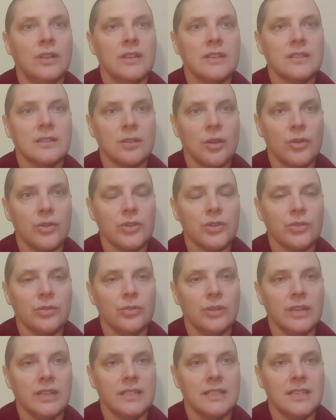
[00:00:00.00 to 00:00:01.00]
social
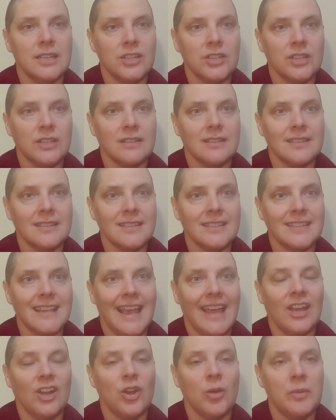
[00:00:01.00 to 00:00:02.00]
conditions,
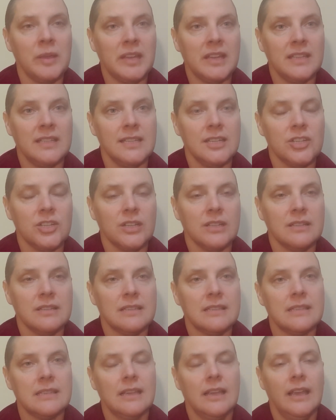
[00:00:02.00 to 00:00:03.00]
economic
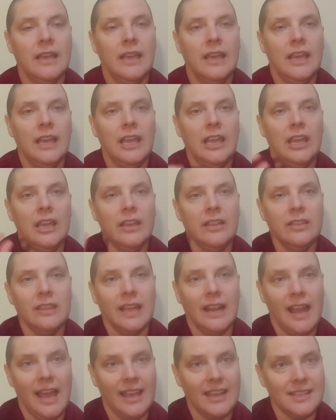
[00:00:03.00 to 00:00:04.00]
conditions. They're
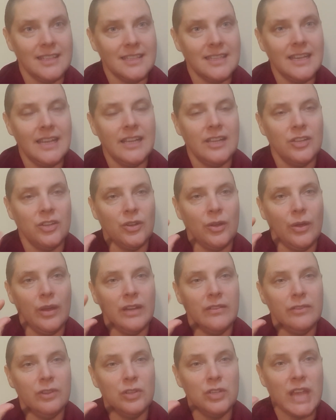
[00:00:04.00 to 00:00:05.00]
like a seed, and
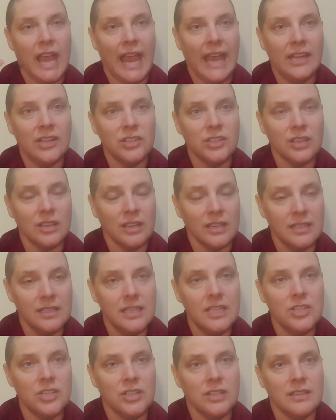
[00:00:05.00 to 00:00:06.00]
if you change the
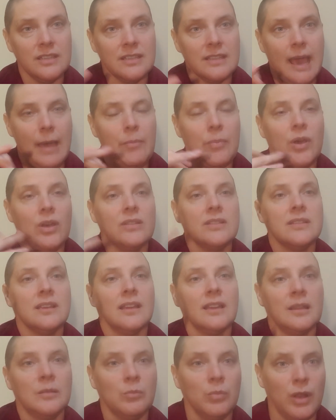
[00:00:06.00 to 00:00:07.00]
conditions, that person
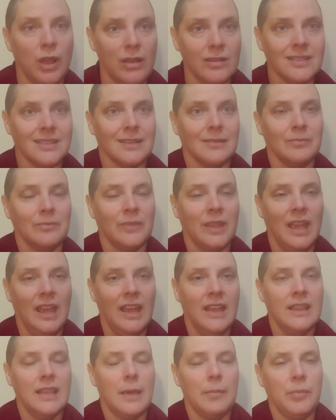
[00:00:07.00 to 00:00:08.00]
can blossom,
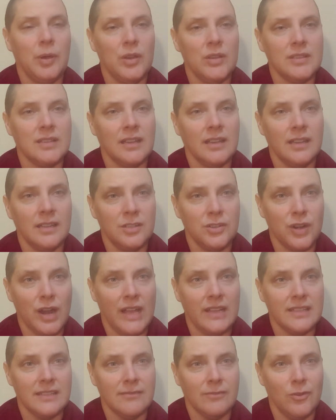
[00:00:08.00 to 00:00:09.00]
that person can
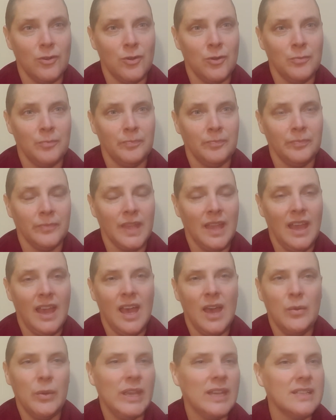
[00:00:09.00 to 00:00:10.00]
transform.
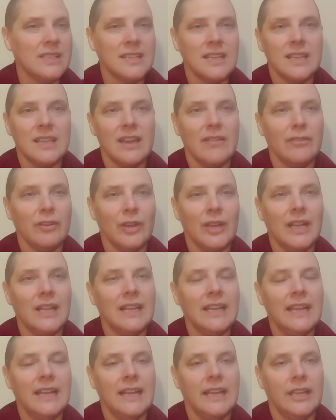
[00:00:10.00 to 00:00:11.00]
And we can see that very
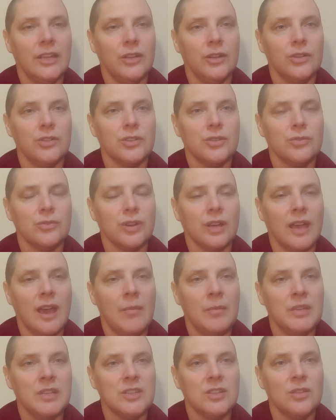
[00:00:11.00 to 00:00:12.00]
clearly. Children come
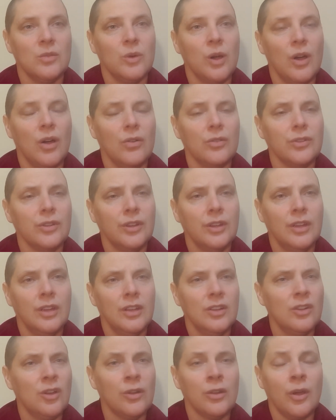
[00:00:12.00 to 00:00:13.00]
into the world
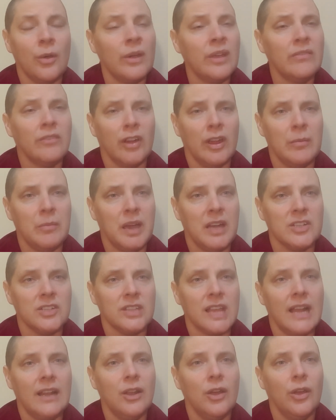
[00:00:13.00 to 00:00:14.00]
not knowing very much.
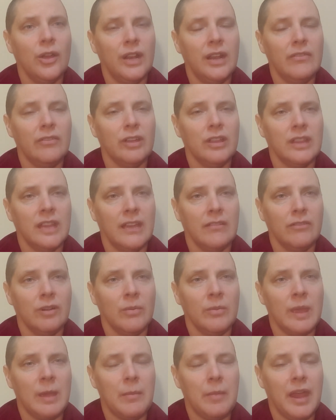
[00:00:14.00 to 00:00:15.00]
They learn everything
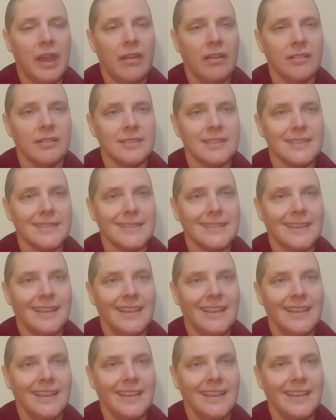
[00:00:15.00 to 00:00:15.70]
from their parents.